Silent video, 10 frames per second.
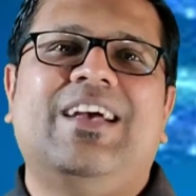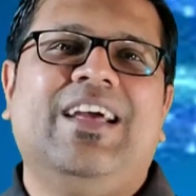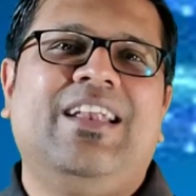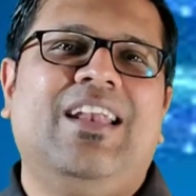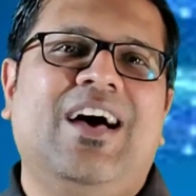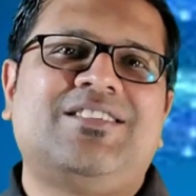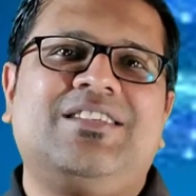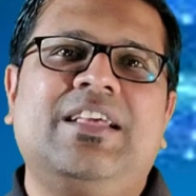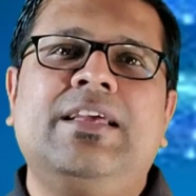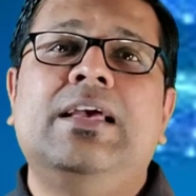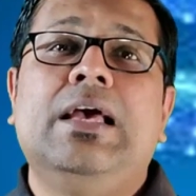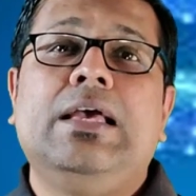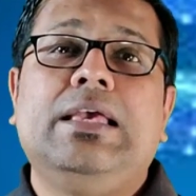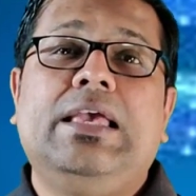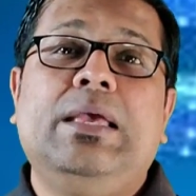And lastly,
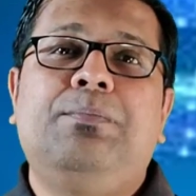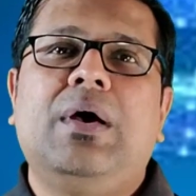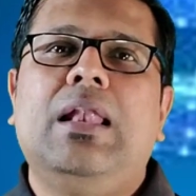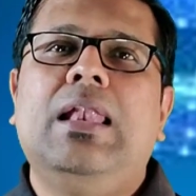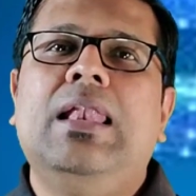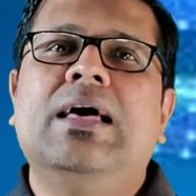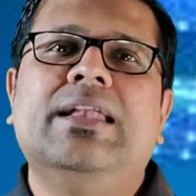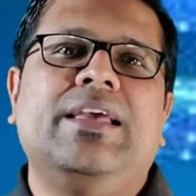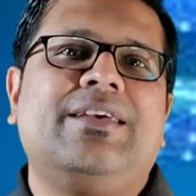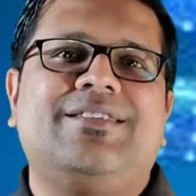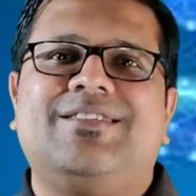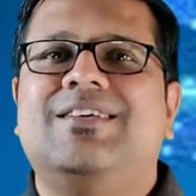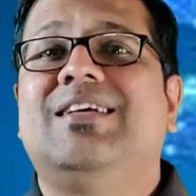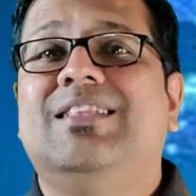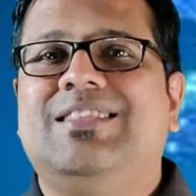keep learning.
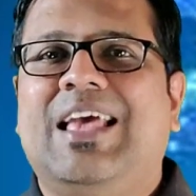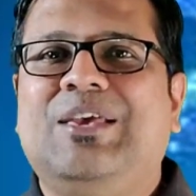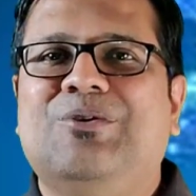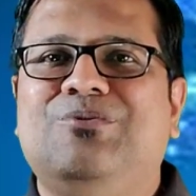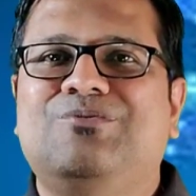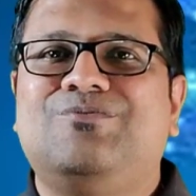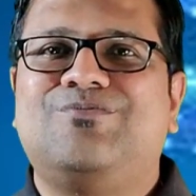Thank you.